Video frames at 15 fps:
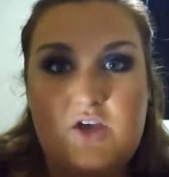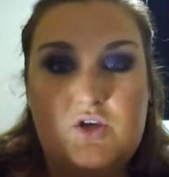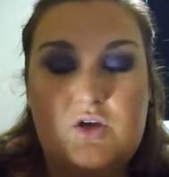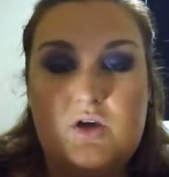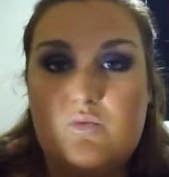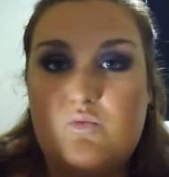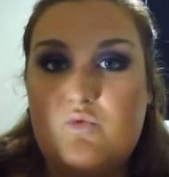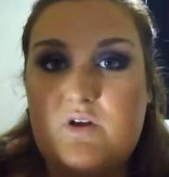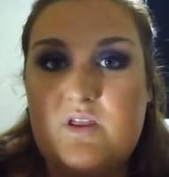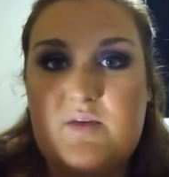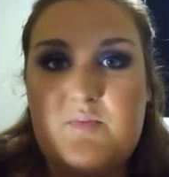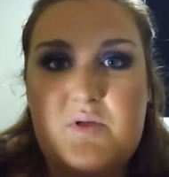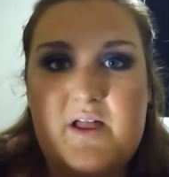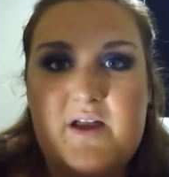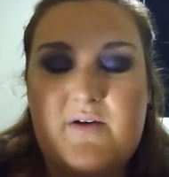You can really
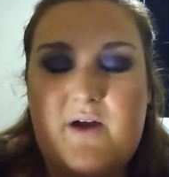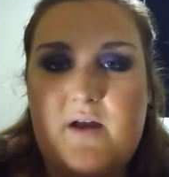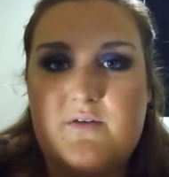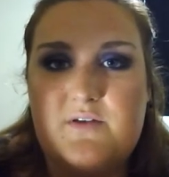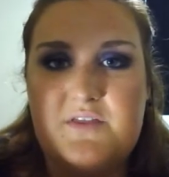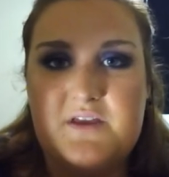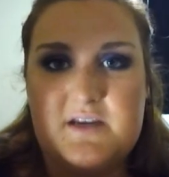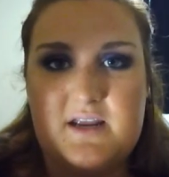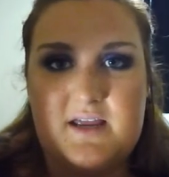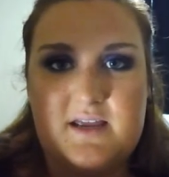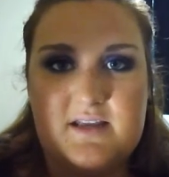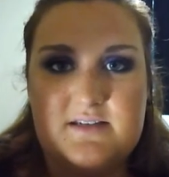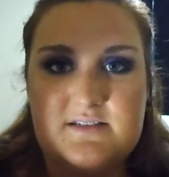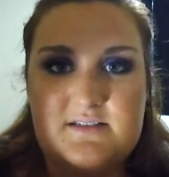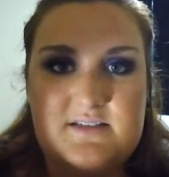play around with it
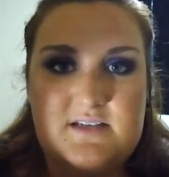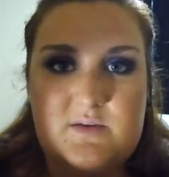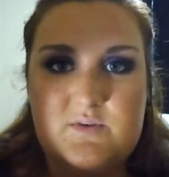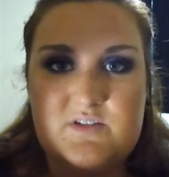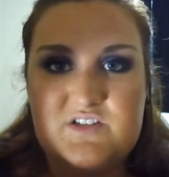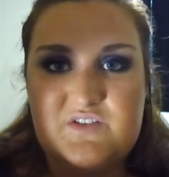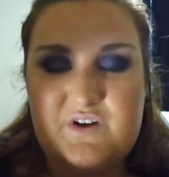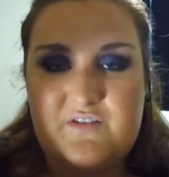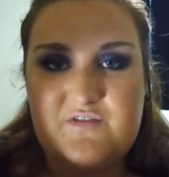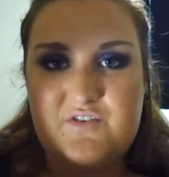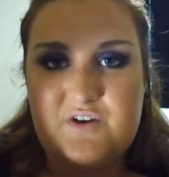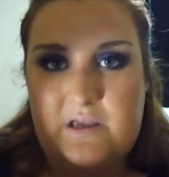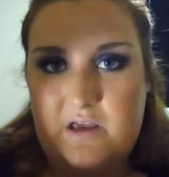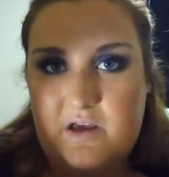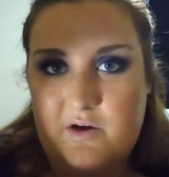and see what's fun
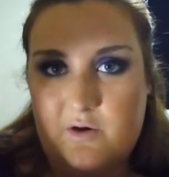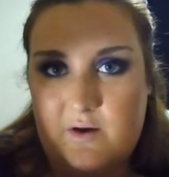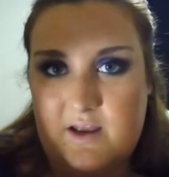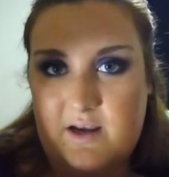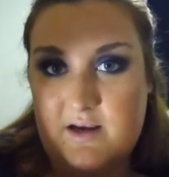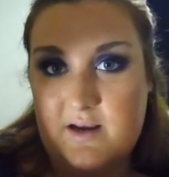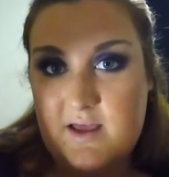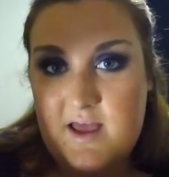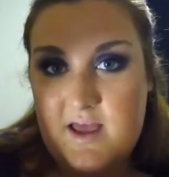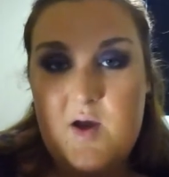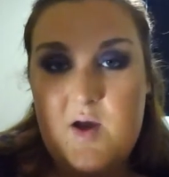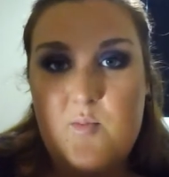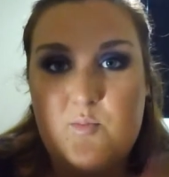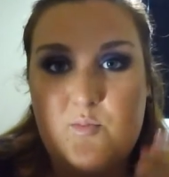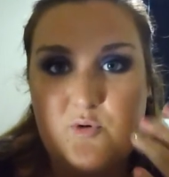for you and
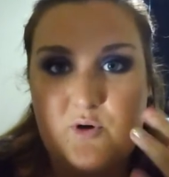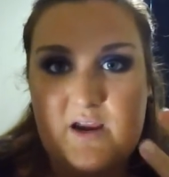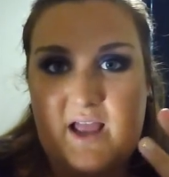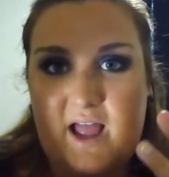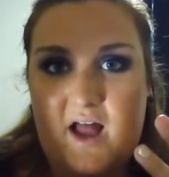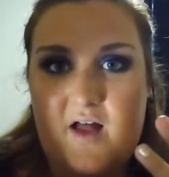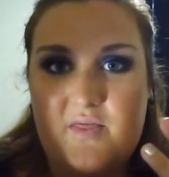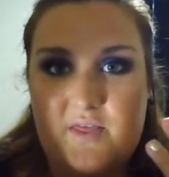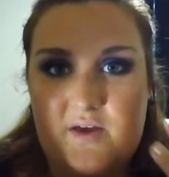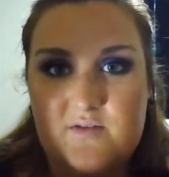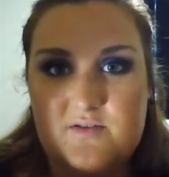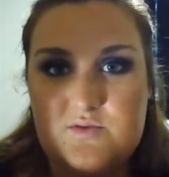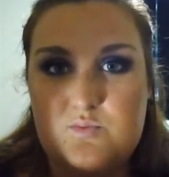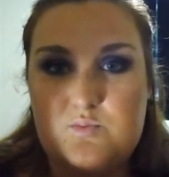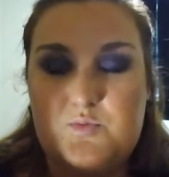bring out
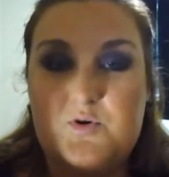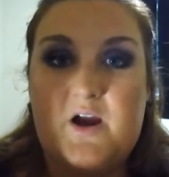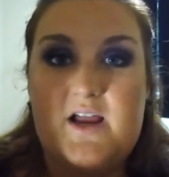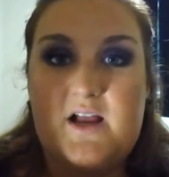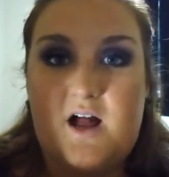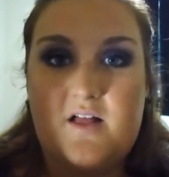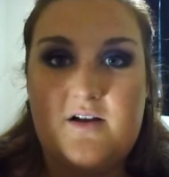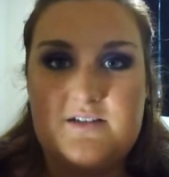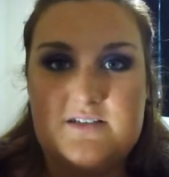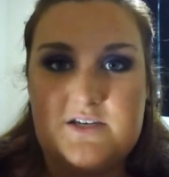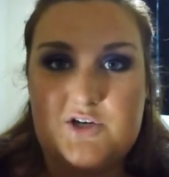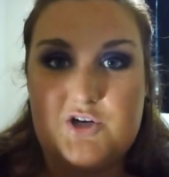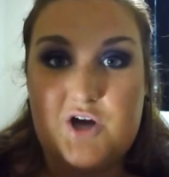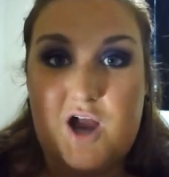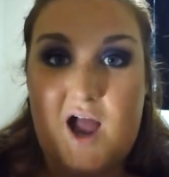those bright colors
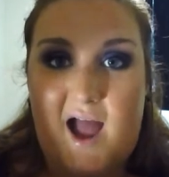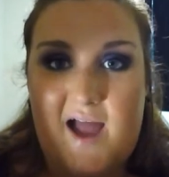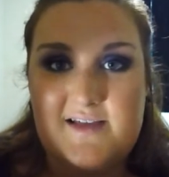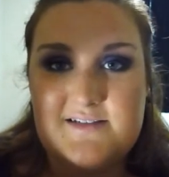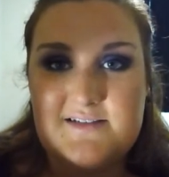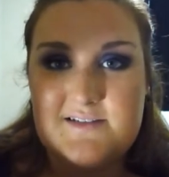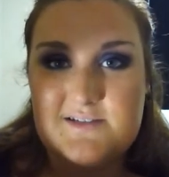in your eyes.